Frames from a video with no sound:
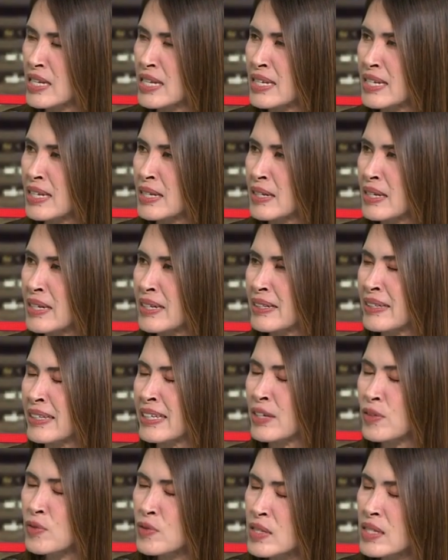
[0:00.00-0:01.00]
It, it, it
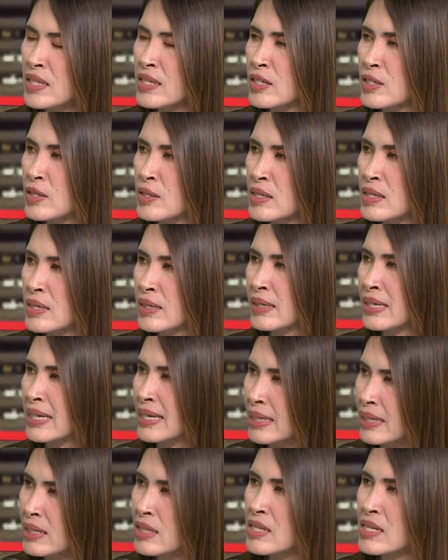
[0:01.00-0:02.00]
gives
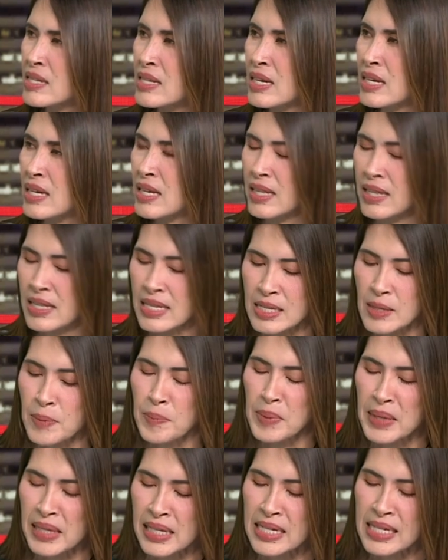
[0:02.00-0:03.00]
kids this
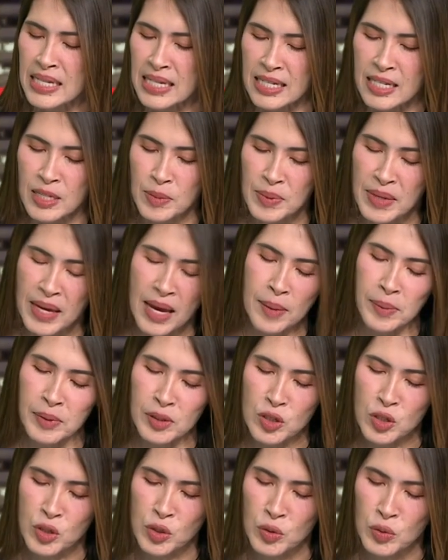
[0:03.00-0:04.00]
ability to be
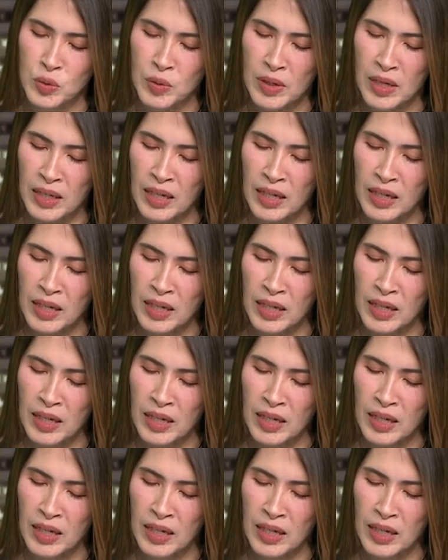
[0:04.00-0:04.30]
able to